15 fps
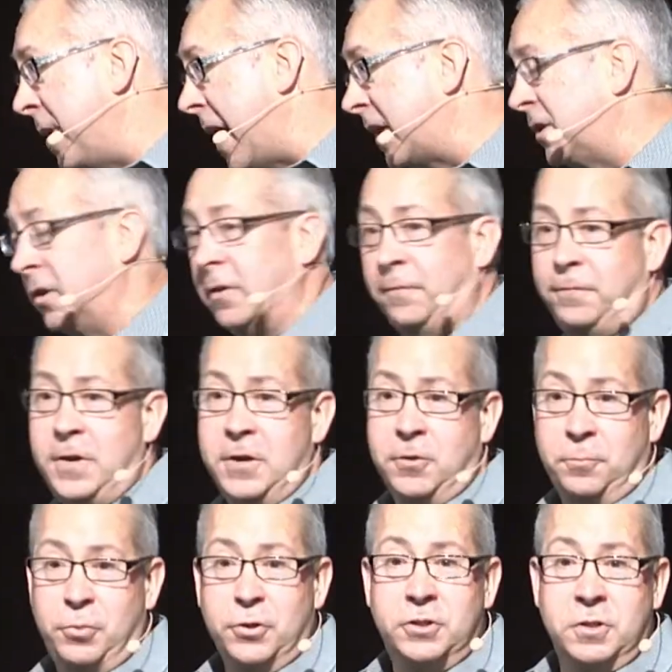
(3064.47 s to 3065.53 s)
to the field,
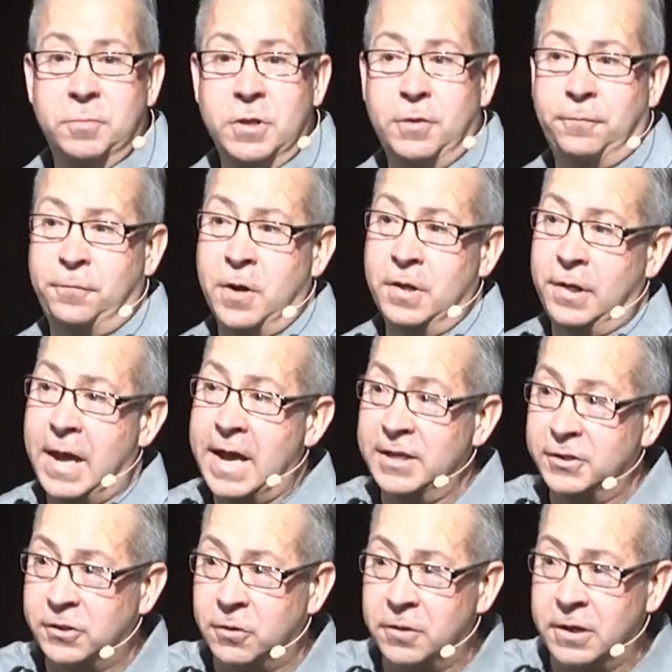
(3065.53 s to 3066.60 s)
puts him in the front line
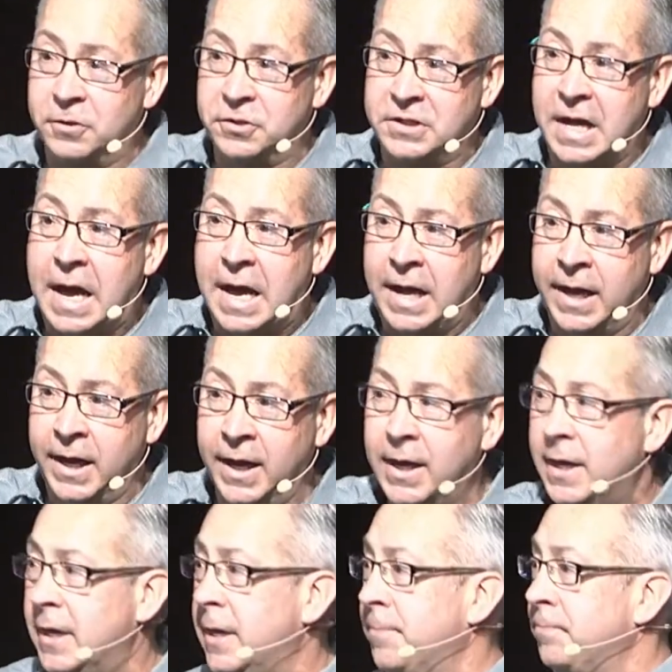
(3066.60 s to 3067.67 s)
so he'll die.
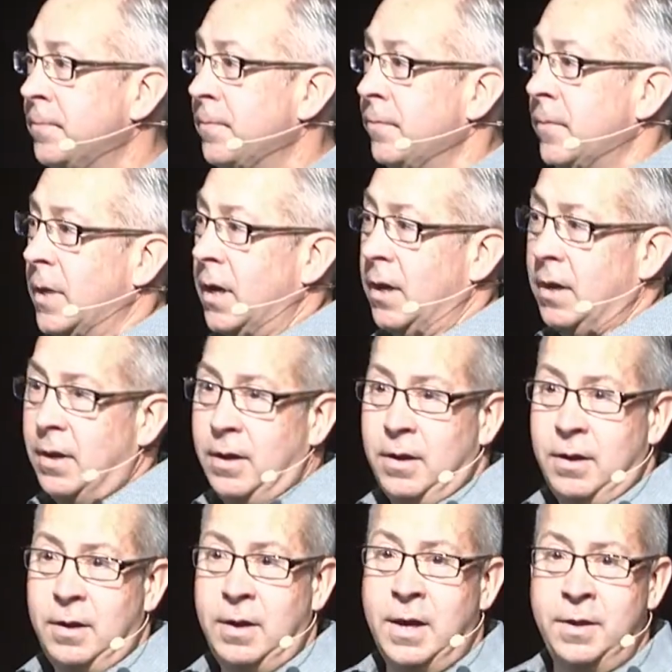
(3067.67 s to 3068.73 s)

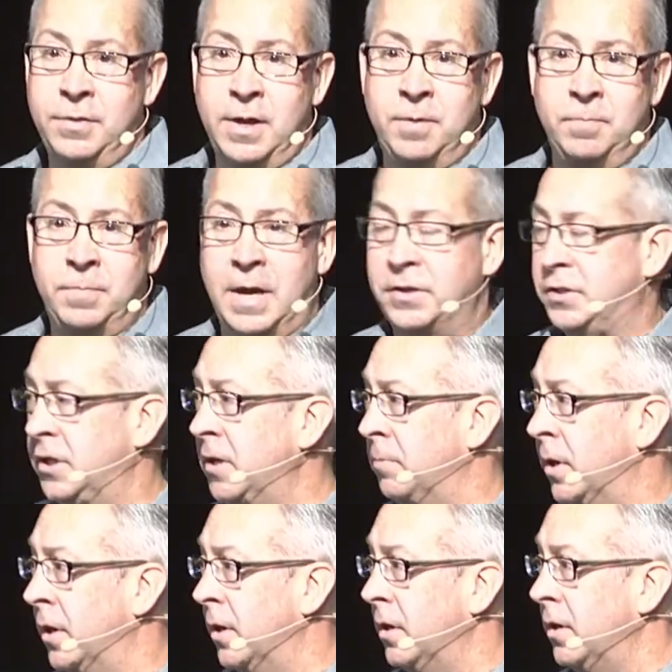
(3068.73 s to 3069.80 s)
And then
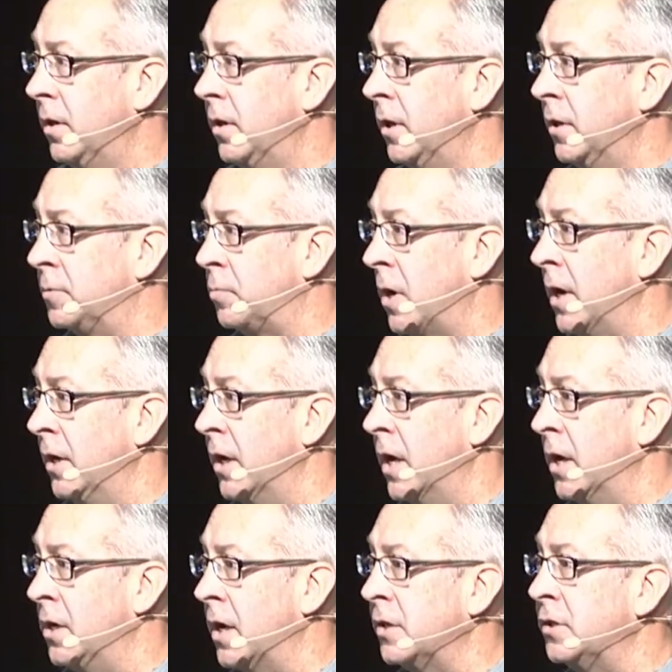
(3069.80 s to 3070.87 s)
Bathsheba is pregnant and
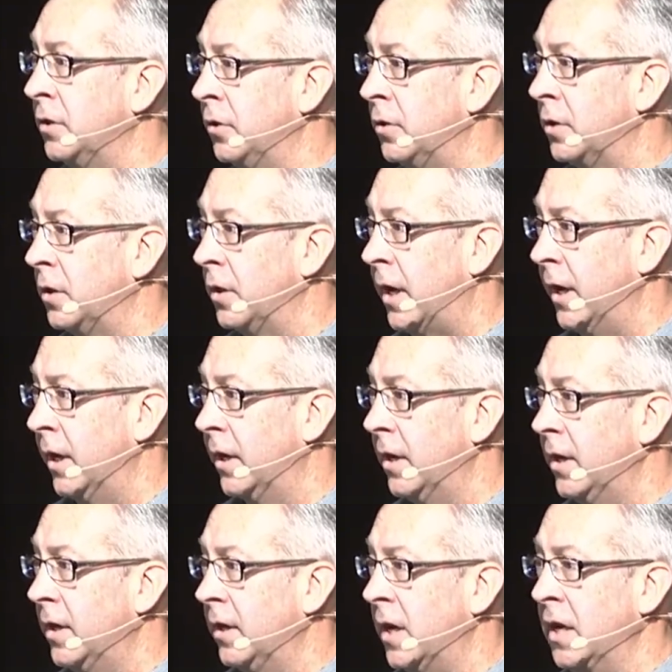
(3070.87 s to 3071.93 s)
doesn't look like
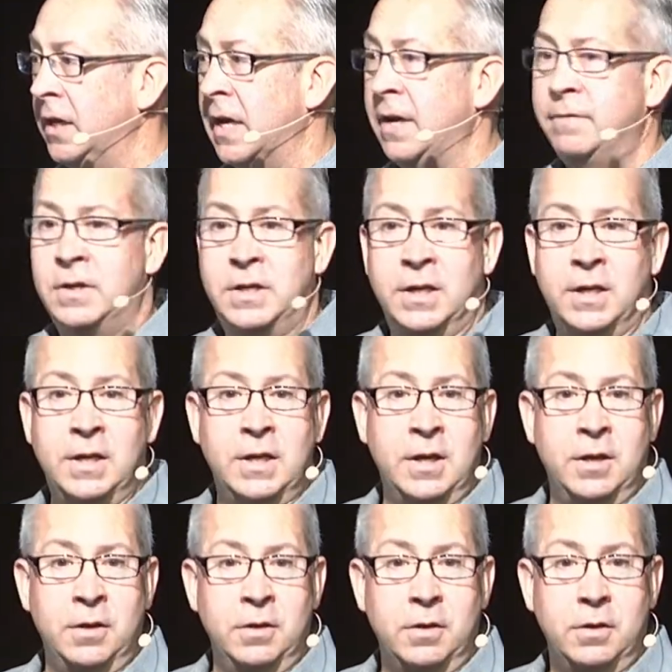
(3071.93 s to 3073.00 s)
King David did it.
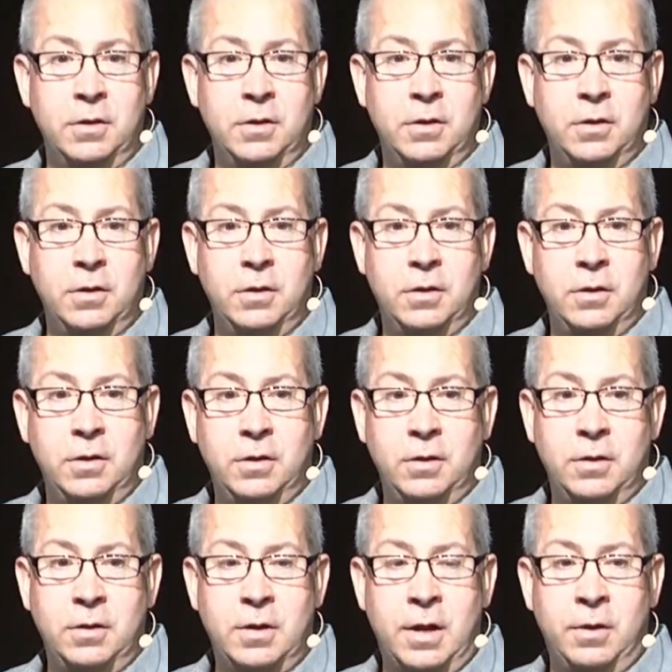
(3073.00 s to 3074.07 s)
And
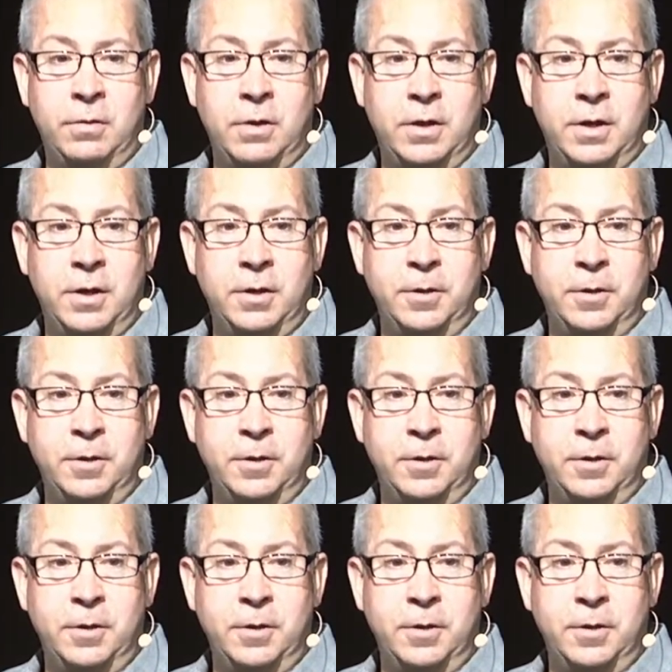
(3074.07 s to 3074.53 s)
now, uh,